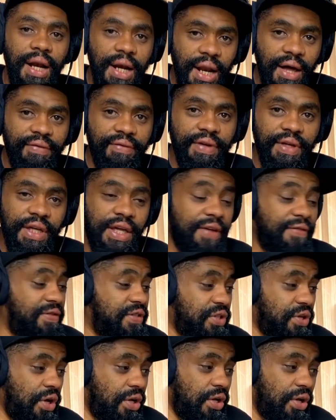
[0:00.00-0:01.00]
a loving,
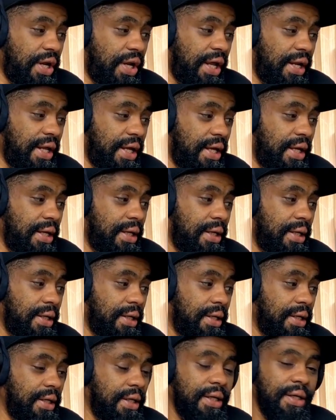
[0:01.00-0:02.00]
if he's not already,
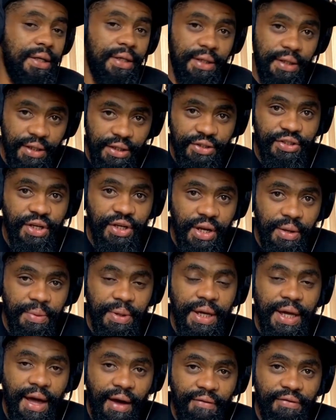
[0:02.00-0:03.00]
he's
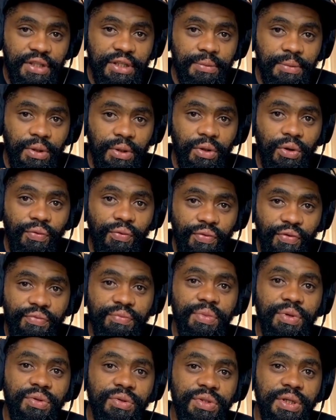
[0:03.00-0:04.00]
gonna be comfortable
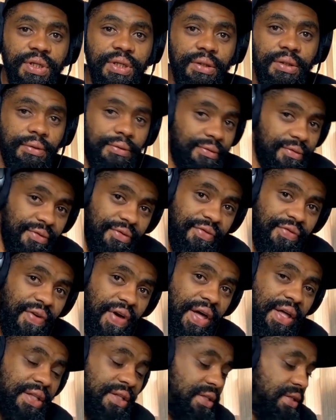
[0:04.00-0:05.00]
off of music.
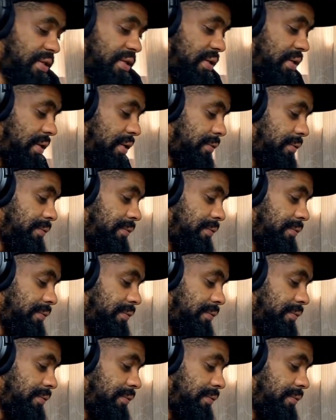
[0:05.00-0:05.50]
Facts.